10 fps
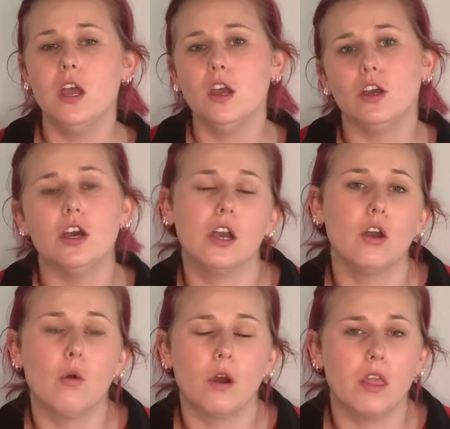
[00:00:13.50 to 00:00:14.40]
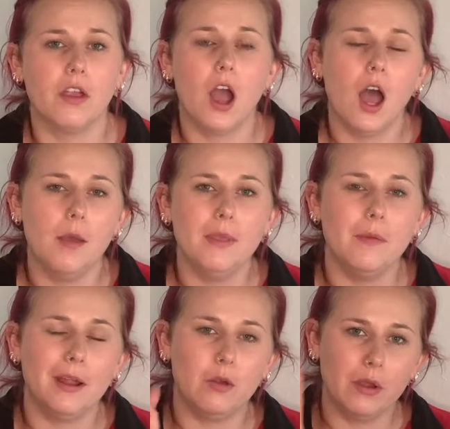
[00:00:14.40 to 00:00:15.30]
cook corn on the cob in the
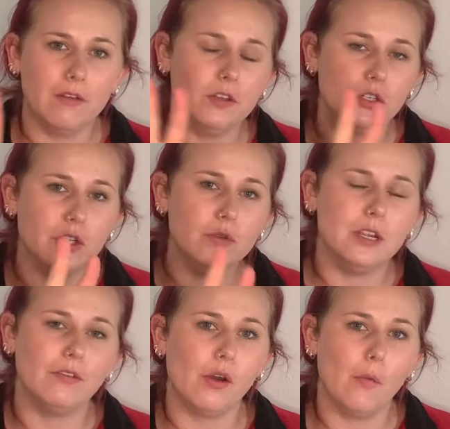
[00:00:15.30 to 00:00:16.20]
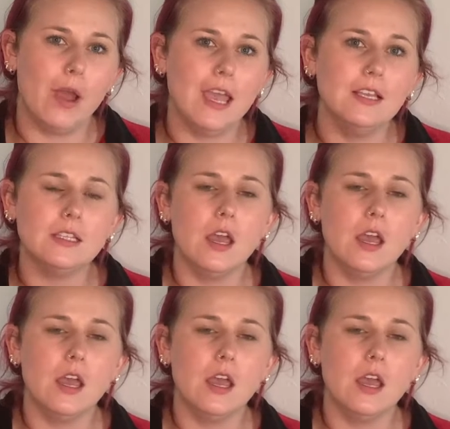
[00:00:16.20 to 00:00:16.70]
microwave 2 different ways.